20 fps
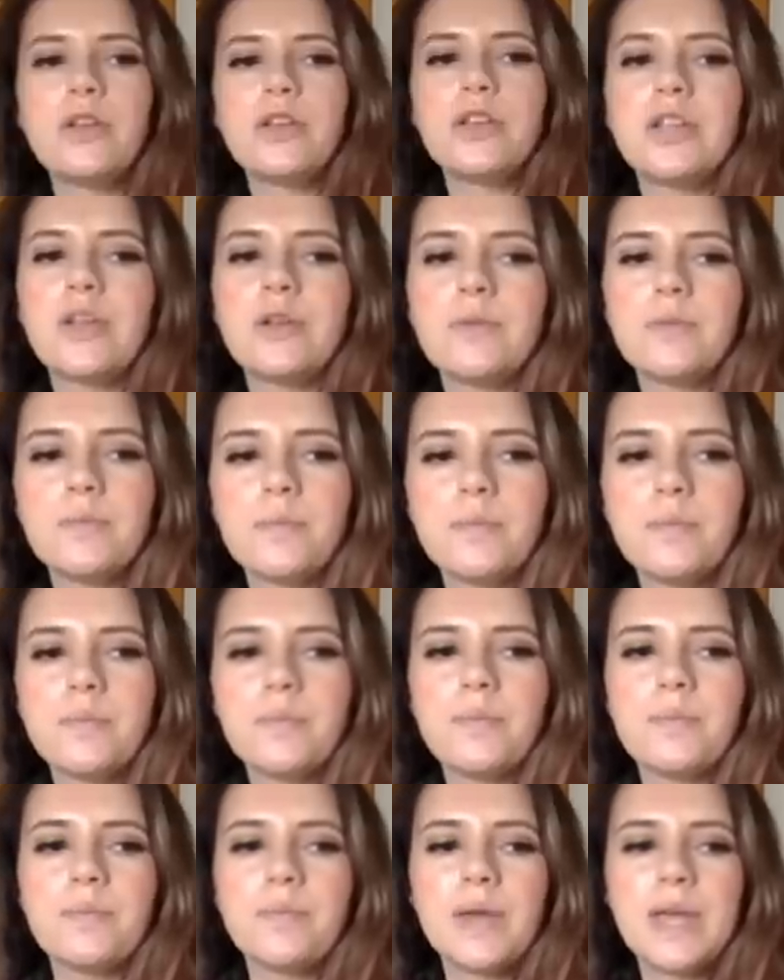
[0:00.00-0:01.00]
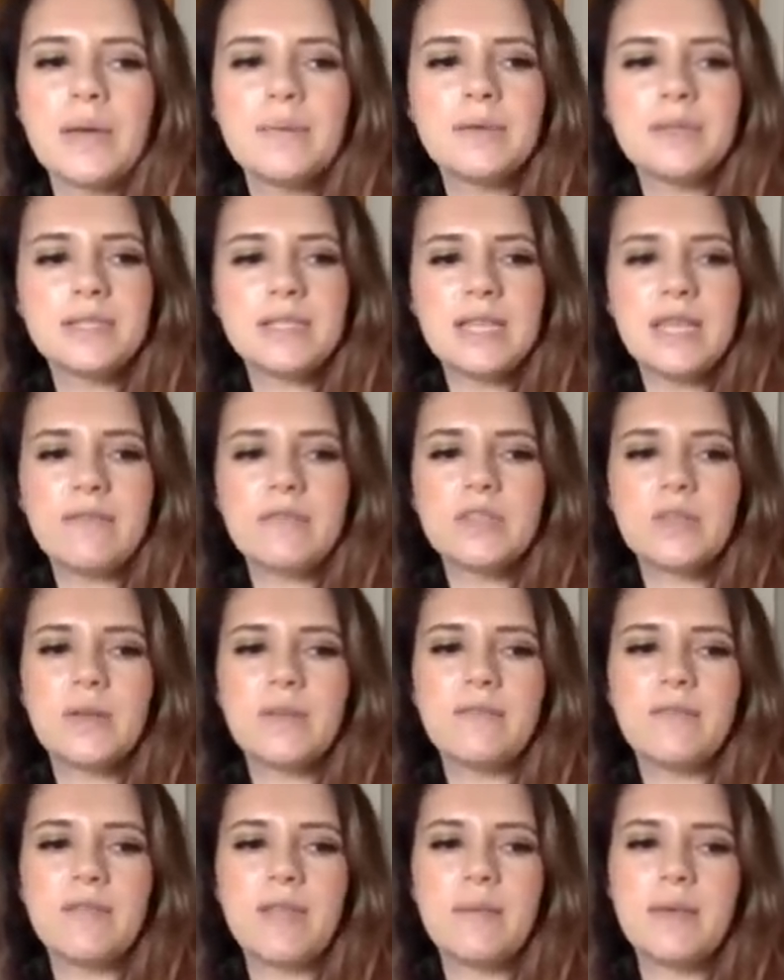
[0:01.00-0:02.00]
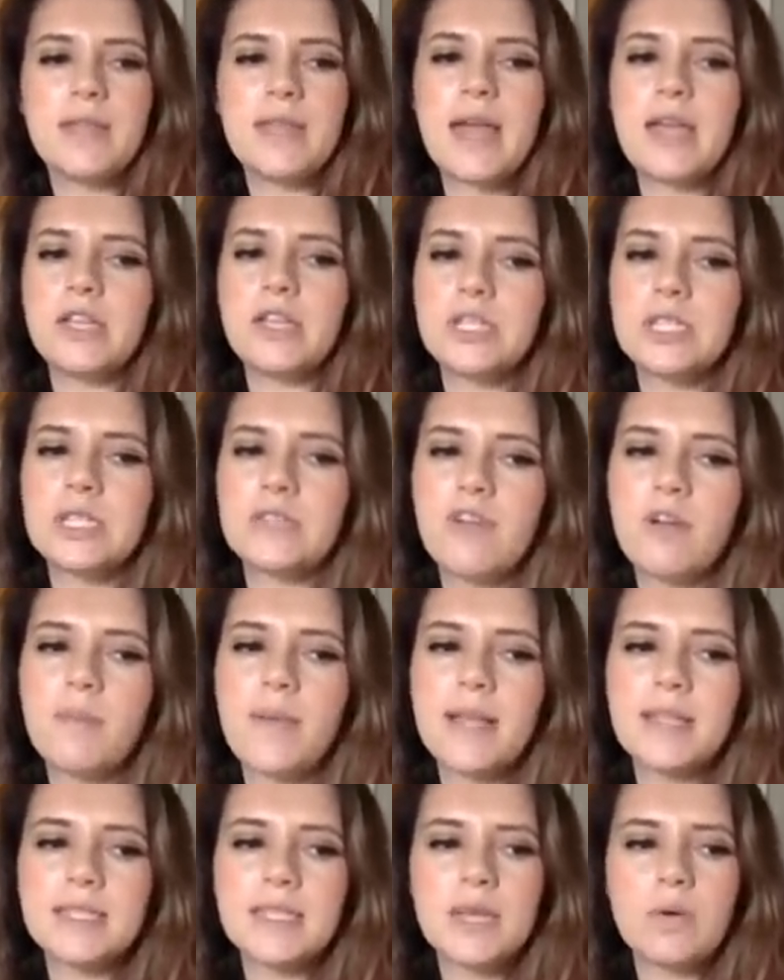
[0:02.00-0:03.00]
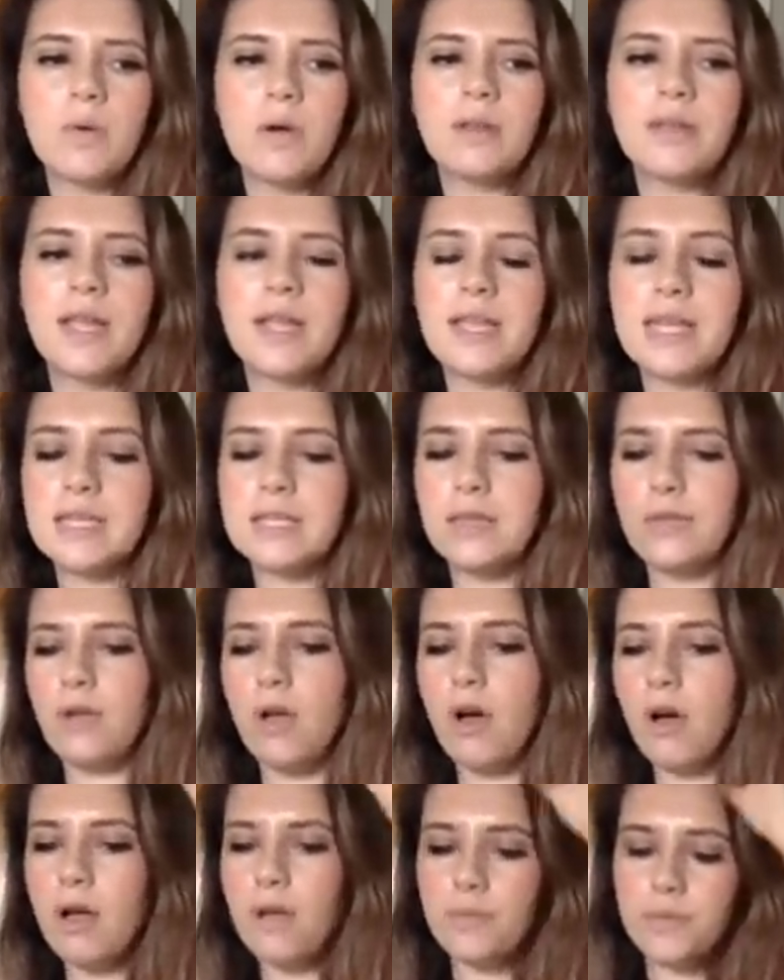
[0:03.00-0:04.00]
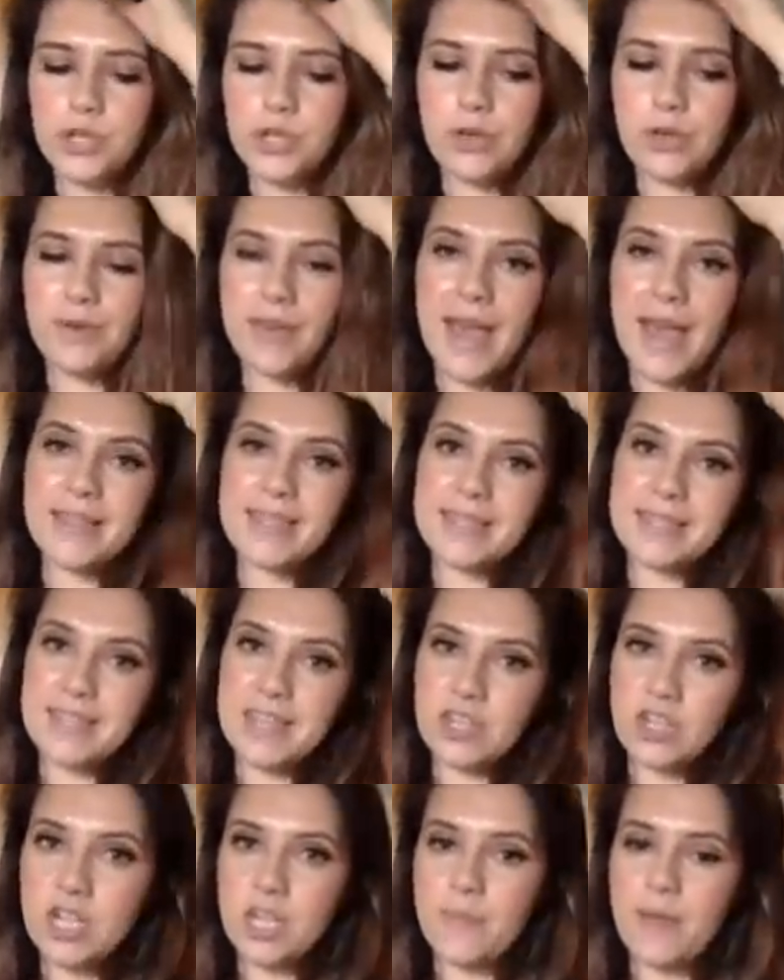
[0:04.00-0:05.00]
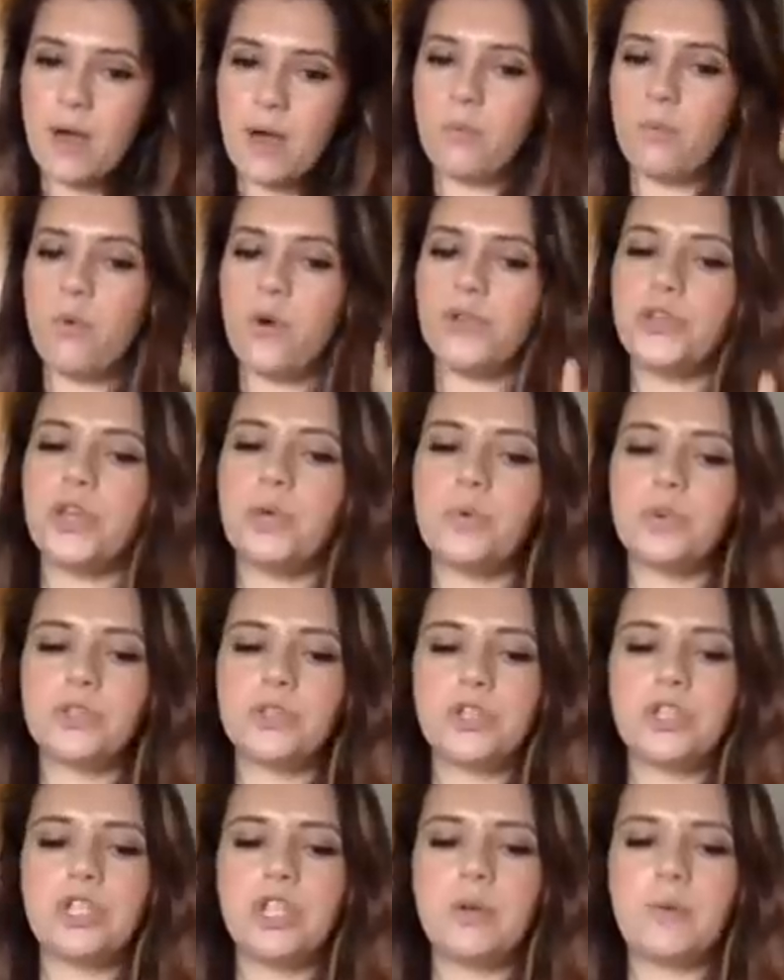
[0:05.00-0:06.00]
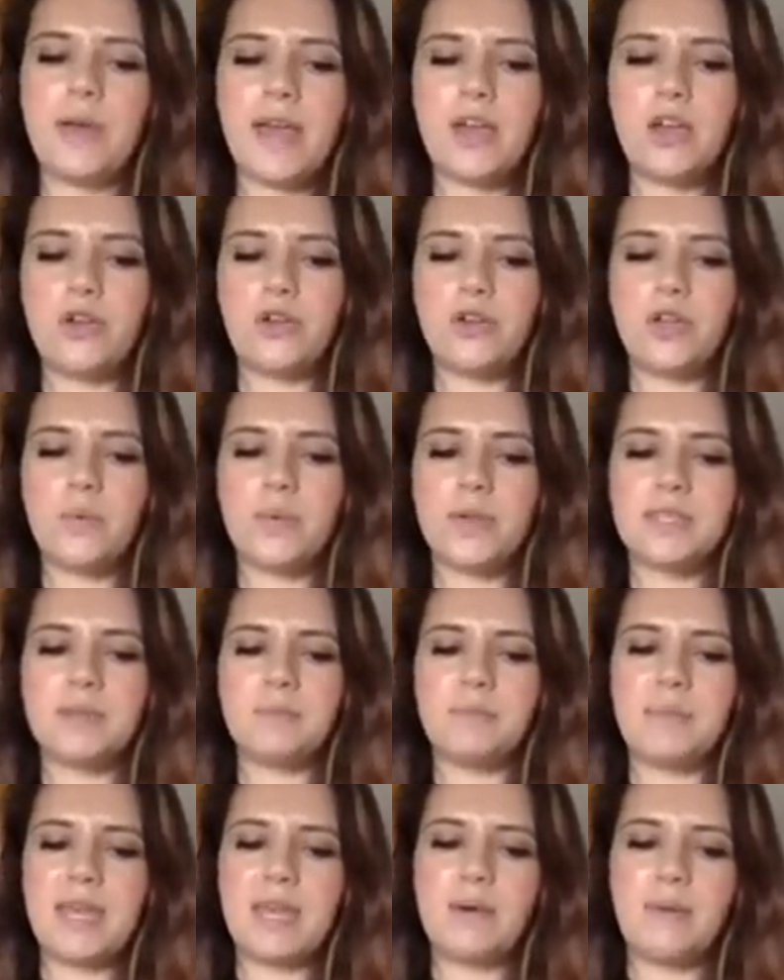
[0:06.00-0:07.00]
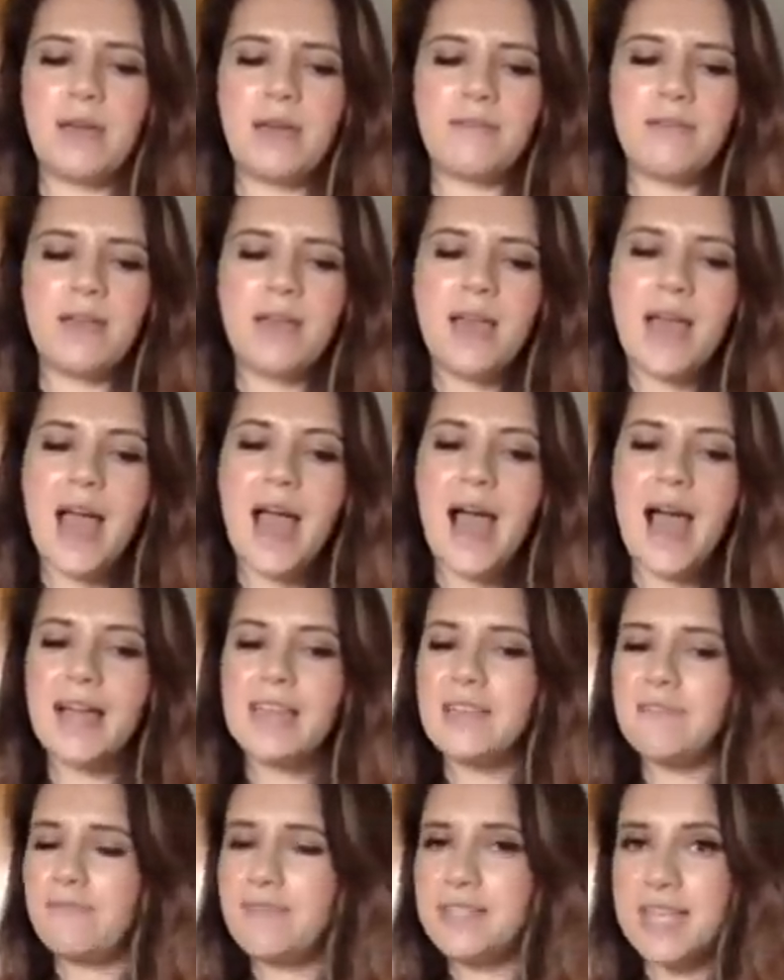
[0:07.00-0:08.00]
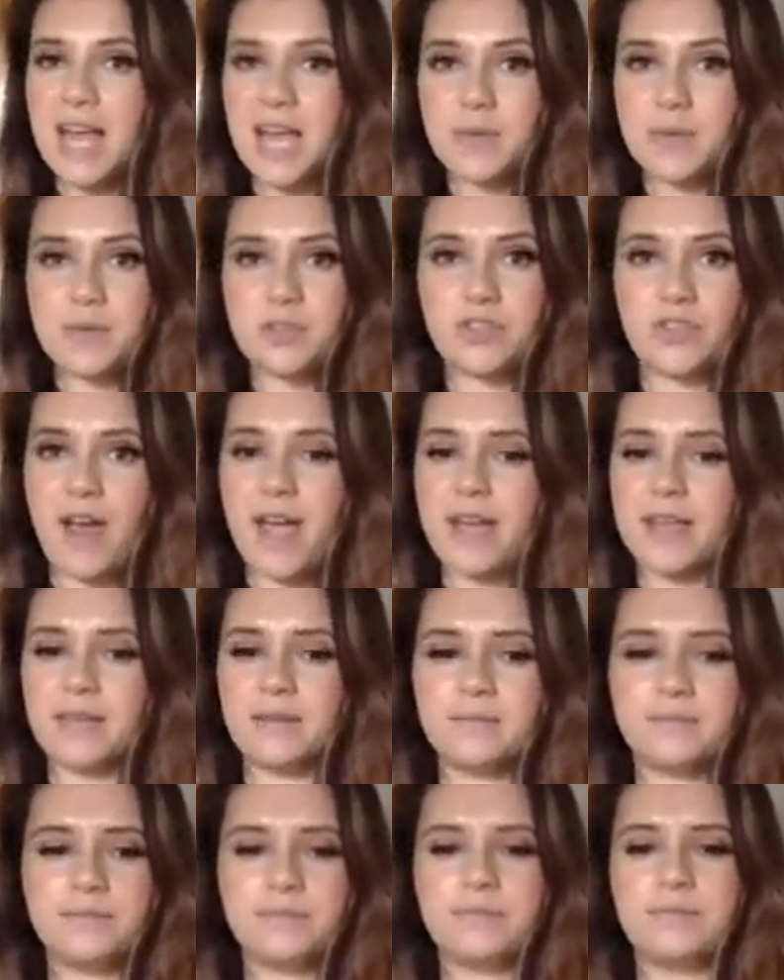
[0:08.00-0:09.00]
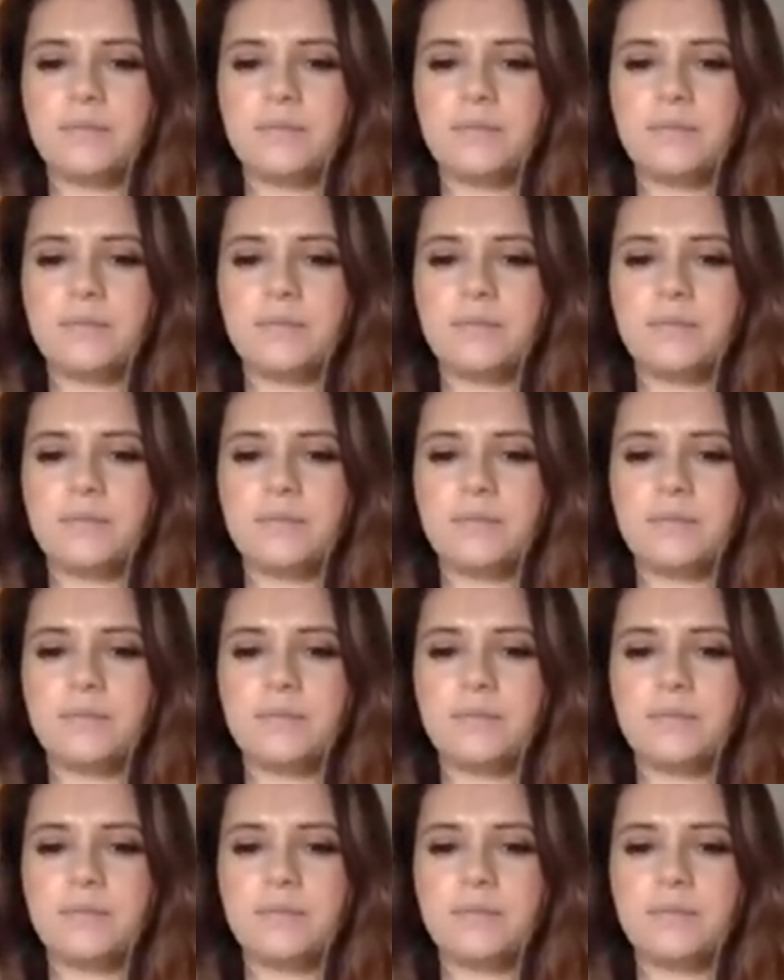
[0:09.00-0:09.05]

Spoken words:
You know, people see the twin flame connection as a romantic one, and it's not. You get a decision about what you want to do here, who you want to be with. And if the time is right.